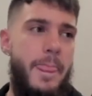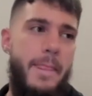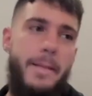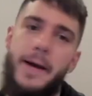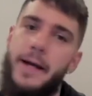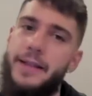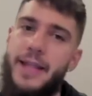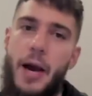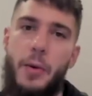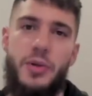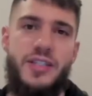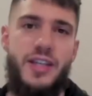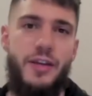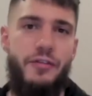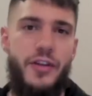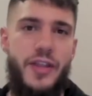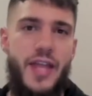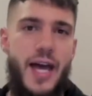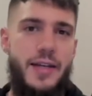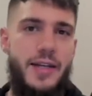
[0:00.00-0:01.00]
and that was it
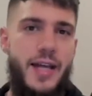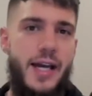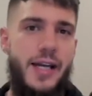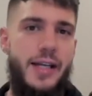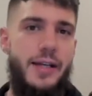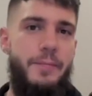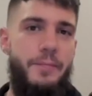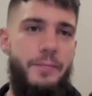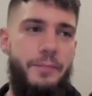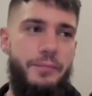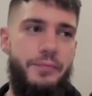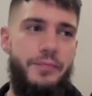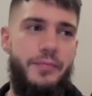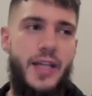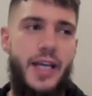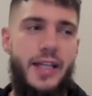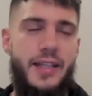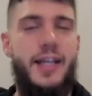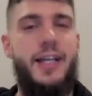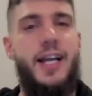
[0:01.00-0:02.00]
for that night.
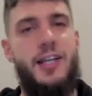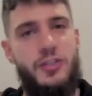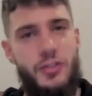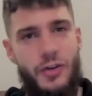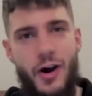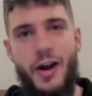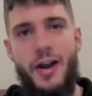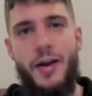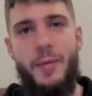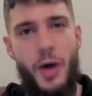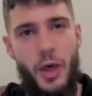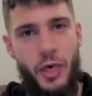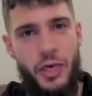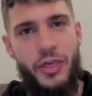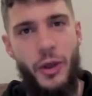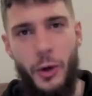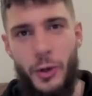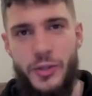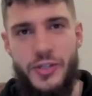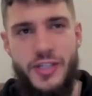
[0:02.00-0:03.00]
And then I saw him a
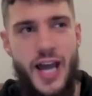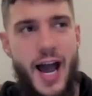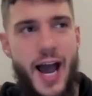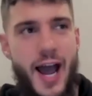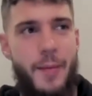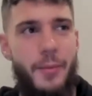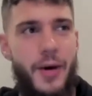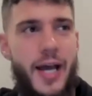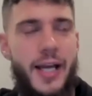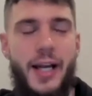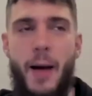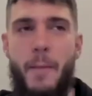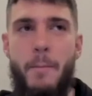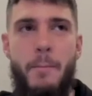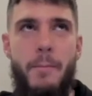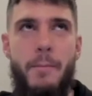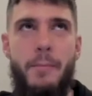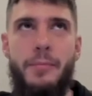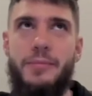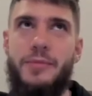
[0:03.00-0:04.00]
third time, like
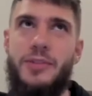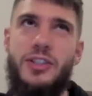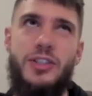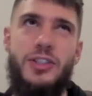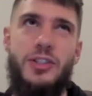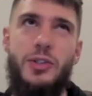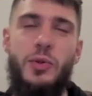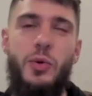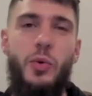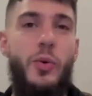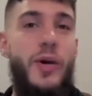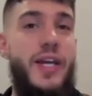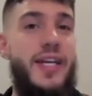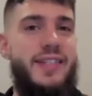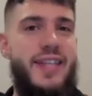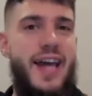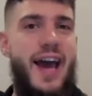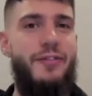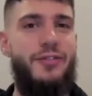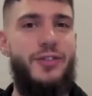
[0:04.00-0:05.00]
um, two weeks
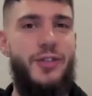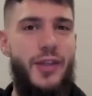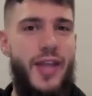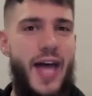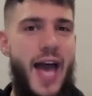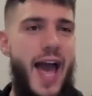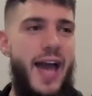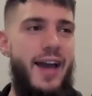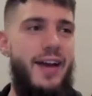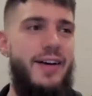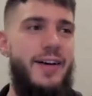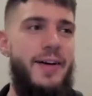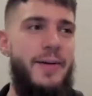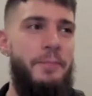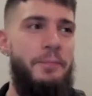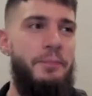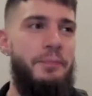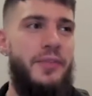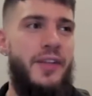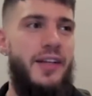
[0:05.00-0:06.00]
after that.
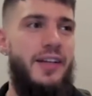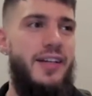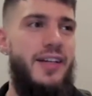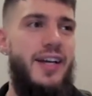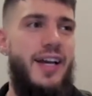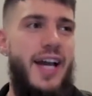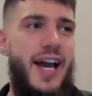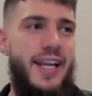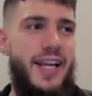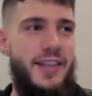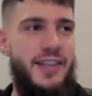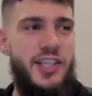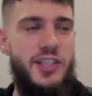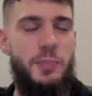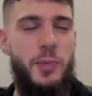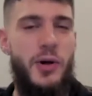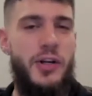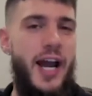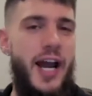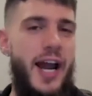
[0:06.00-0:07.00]
And at this
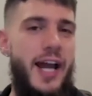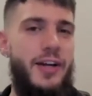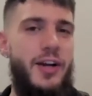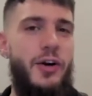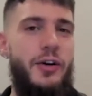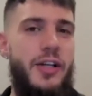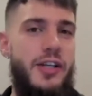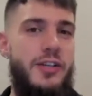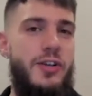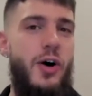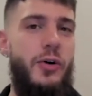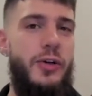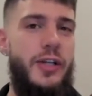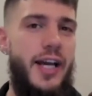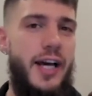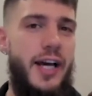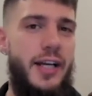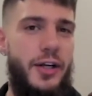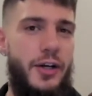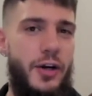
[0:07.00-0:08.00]
point, I had already known he
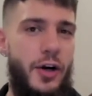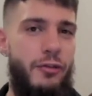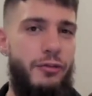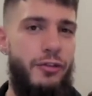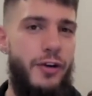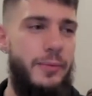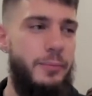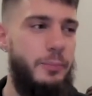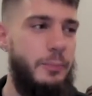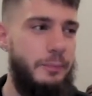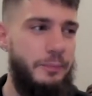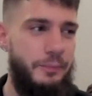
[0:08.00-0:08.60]
had a girlfriend